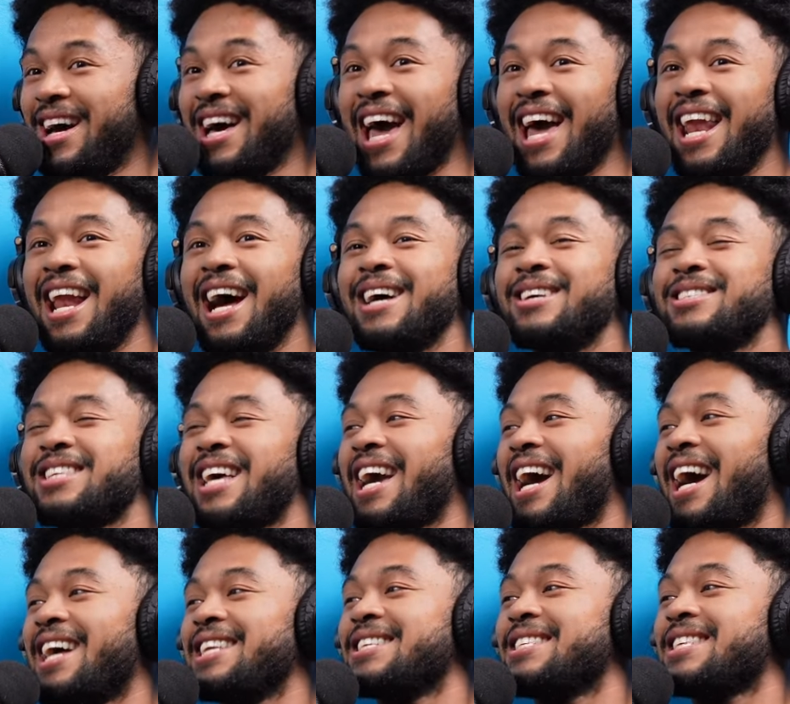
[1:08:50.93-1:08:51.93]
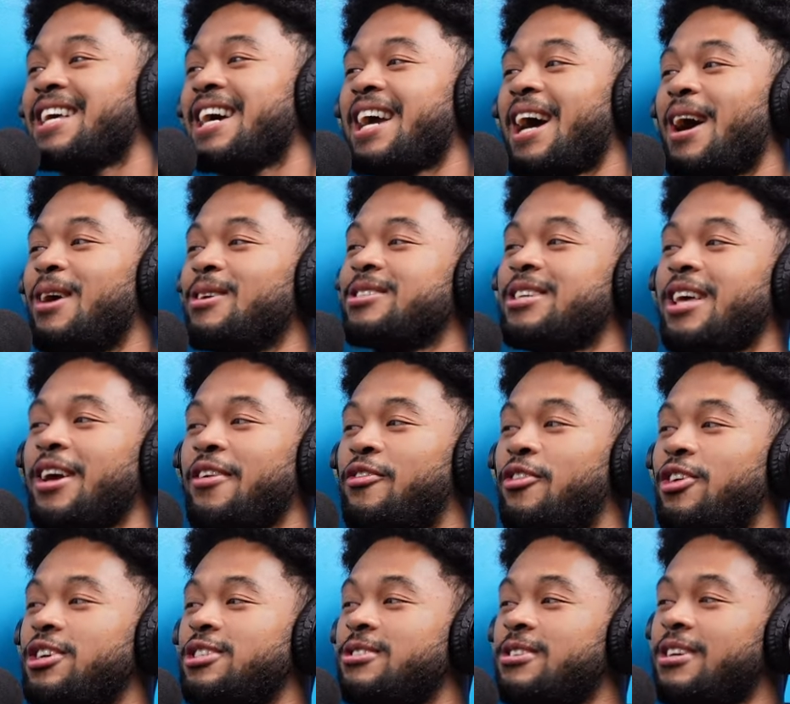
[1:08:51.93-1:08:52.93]
And I was like, I just like, I was like
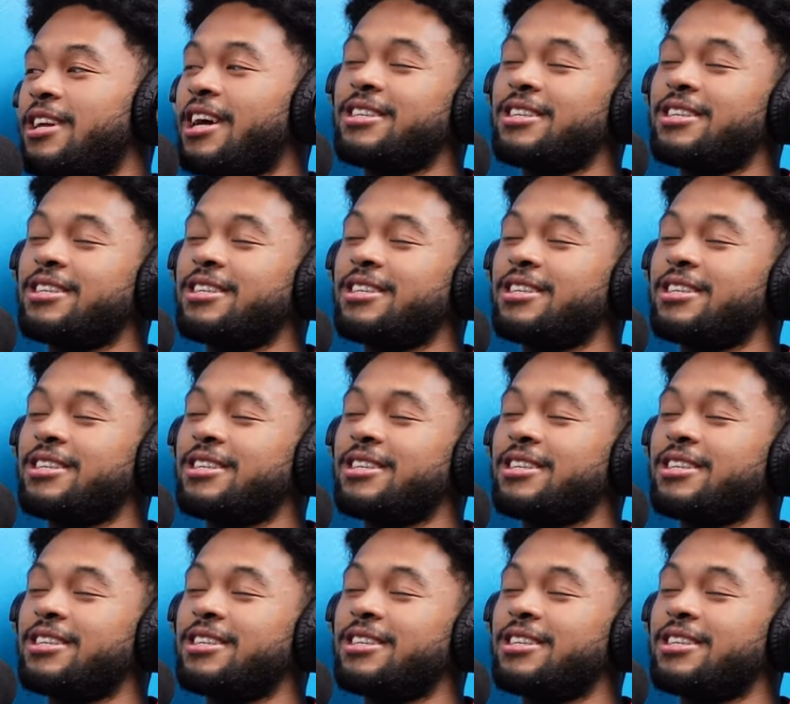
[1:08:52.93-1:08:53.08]
frustrated.